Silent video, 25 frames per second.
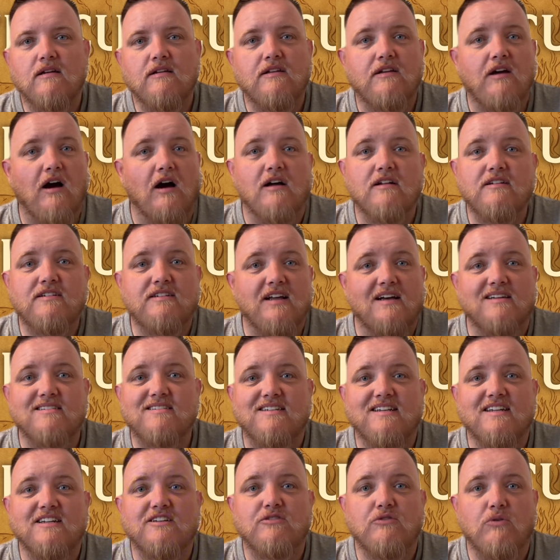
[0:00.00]
God
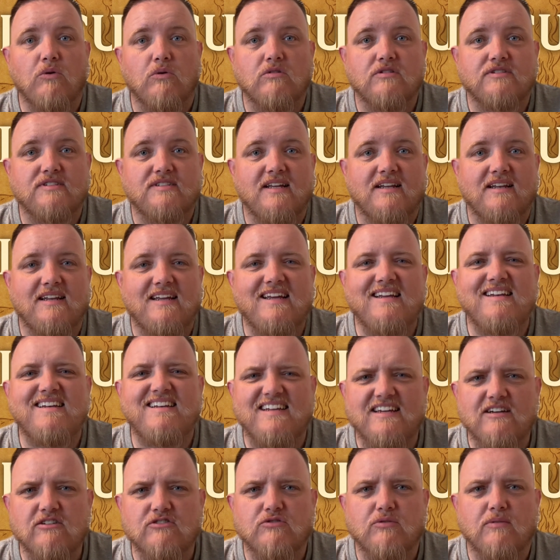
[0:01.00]
doesn't ignore sin. He
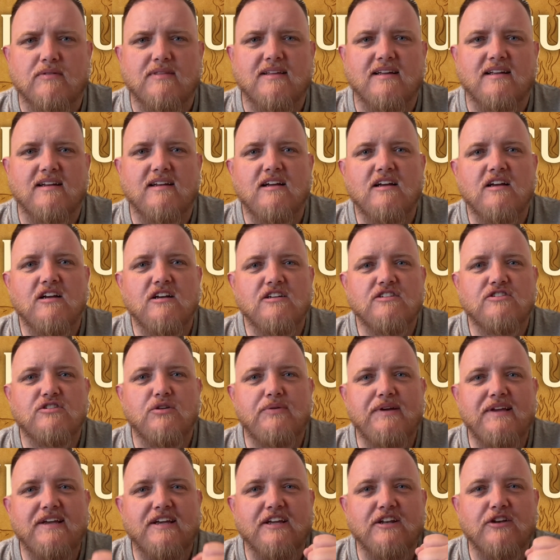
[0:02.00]
deals with it so
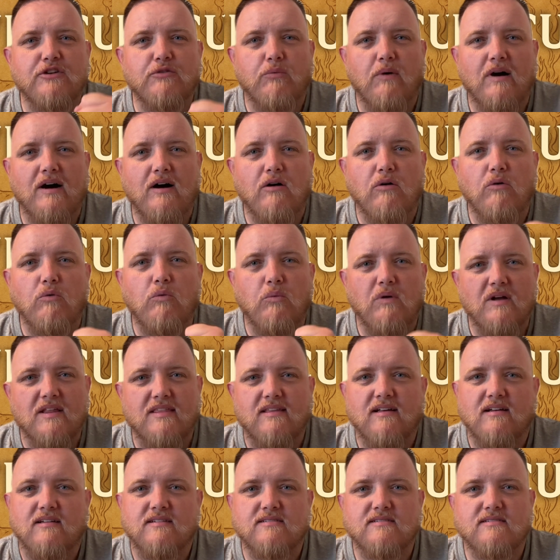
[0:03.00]
he can dwell with
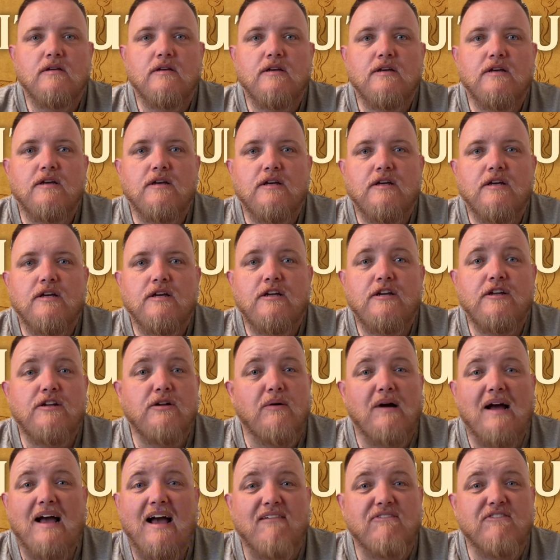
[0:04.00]
us. You
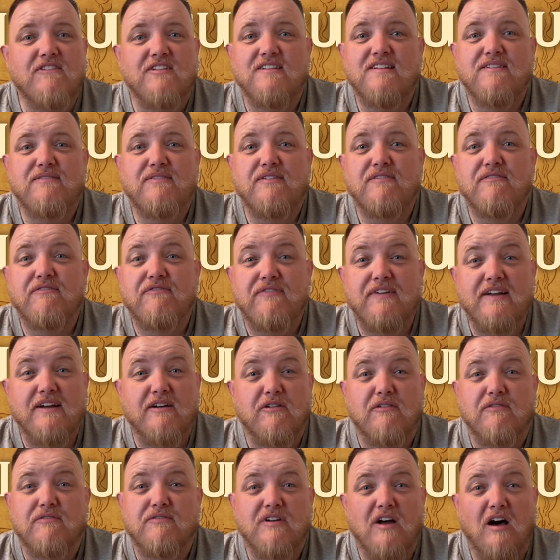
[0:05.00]
don't have to live in
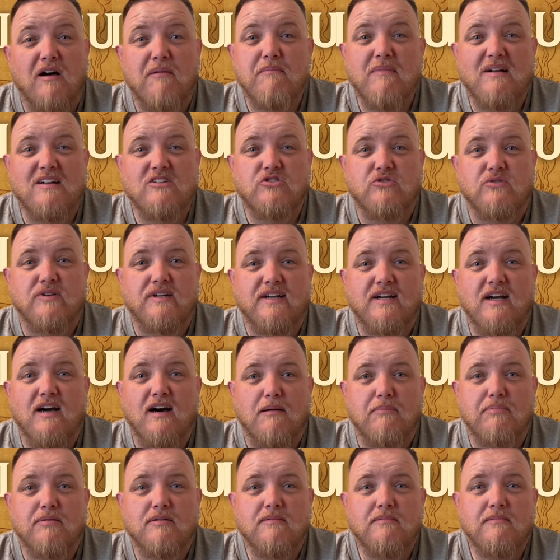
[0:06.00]
fear of not measuring
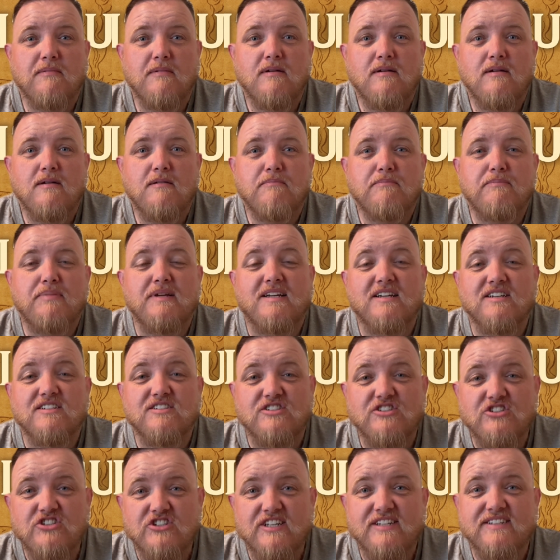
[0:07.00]
up,
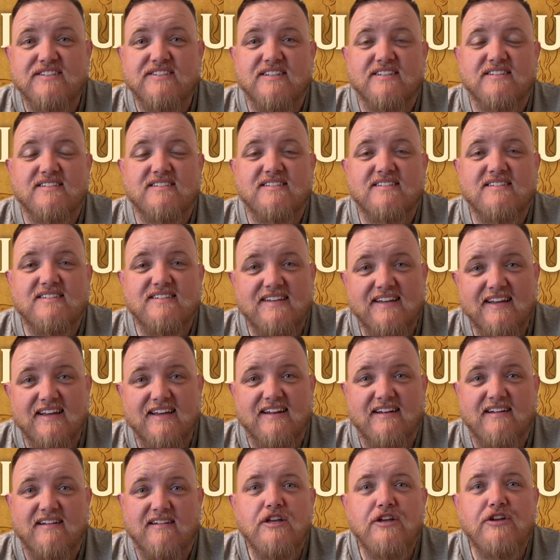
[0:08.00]
because Jesus
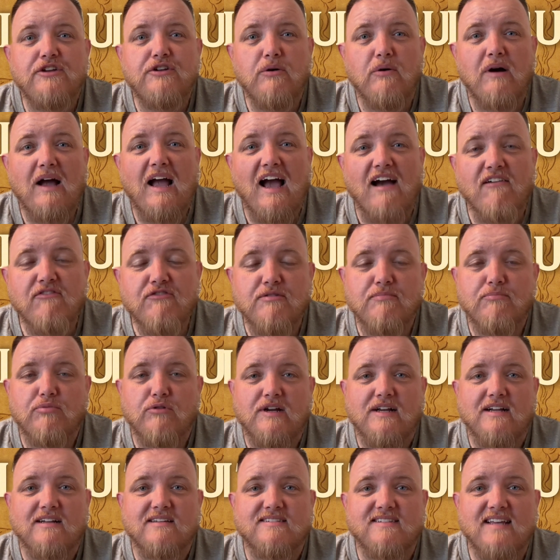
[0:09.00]
did. You don't have to
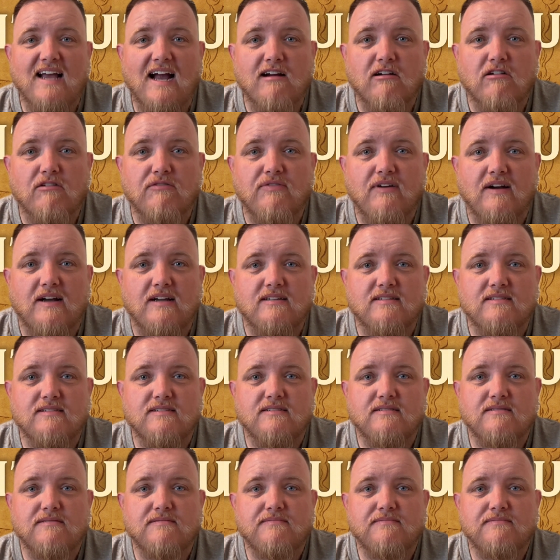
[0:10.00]
bring a sacrifice,